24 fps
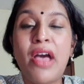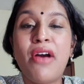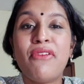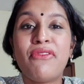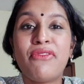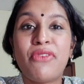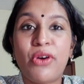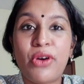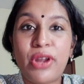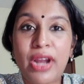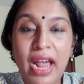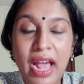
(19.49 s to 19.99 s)

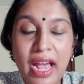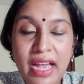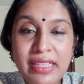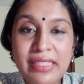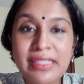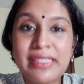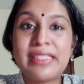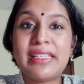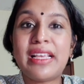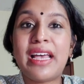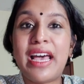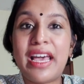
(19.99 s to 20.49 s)
for
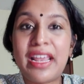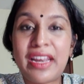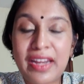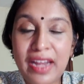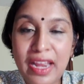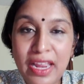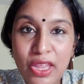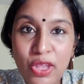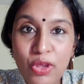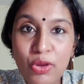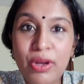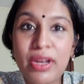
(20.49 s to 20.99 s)
us
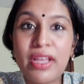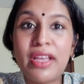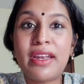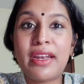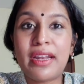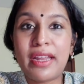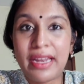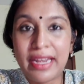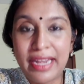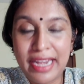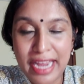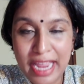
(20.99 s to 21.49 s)

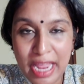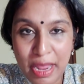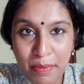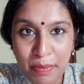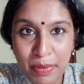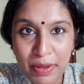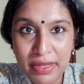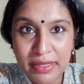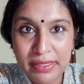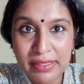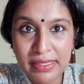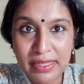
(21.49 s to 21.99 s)
regular
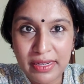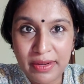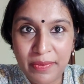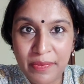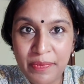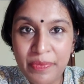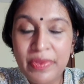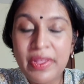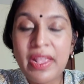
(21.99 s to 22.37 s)
layperson.